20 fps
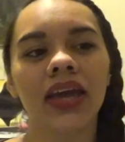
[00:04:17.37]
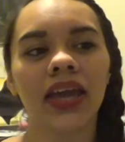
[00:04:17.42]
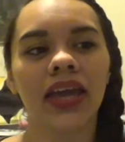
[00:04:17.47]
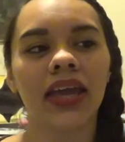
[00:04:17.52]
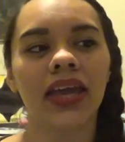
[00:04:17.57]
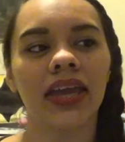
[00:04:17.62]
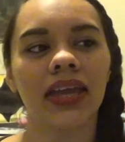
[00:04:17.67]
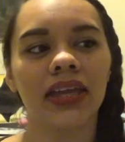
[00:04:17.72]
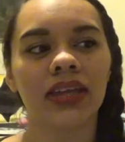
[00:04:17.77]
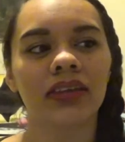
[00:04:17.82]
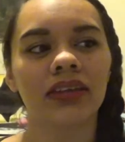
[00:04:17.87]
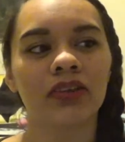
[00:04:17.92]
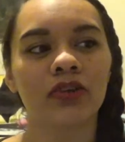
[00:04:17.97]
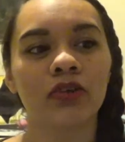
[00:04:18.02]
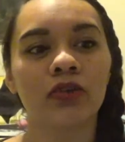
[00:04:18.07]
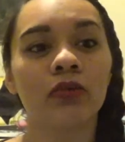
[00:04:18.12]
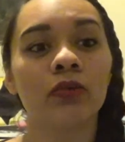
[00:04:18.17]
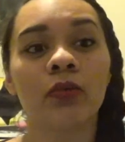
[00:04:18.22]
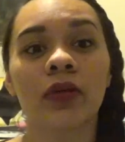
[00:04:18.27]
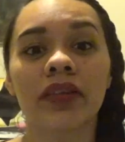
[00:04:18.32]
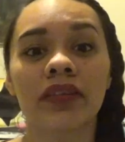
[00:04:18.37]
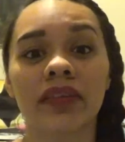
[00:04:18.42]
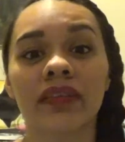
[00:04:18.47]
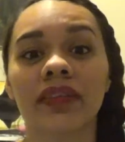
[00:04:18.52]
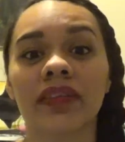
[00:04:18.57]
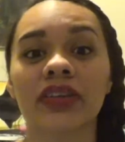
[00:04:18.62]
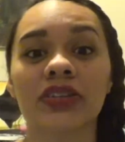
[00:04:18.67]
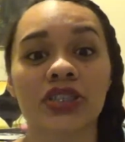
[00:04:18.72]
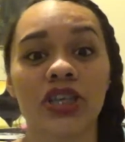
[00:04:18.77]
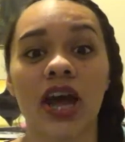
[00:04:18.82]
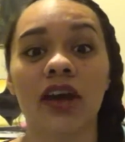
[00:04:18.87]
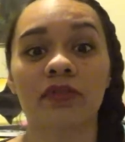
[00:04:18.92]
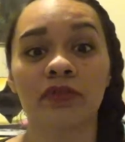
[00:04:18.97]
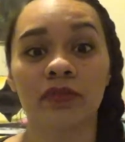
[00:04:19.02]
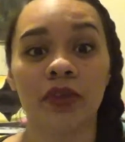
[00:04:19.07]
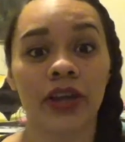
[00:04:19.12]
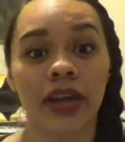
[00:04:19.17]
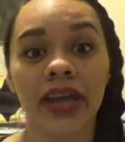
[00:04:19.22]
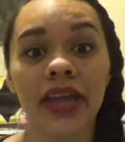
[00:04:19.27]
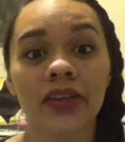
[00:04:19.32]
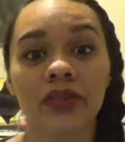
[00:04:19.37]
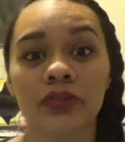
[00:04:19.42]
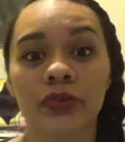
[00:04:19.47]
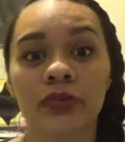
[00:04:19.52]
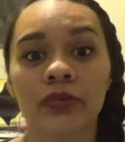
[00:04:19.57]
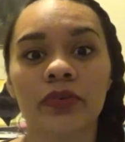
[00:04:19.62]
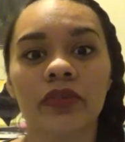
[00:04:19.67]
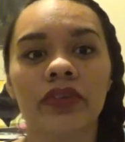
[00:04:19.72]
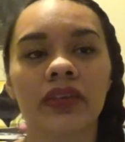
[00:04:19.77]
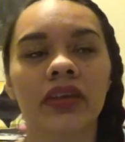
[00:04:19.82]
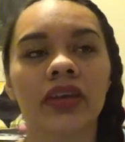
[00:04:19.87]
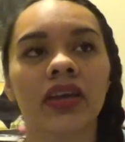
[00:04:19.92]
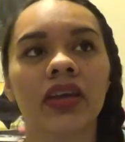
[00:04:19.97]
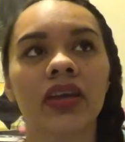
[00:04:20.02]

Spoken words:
And who was it that shot Fred Andrews?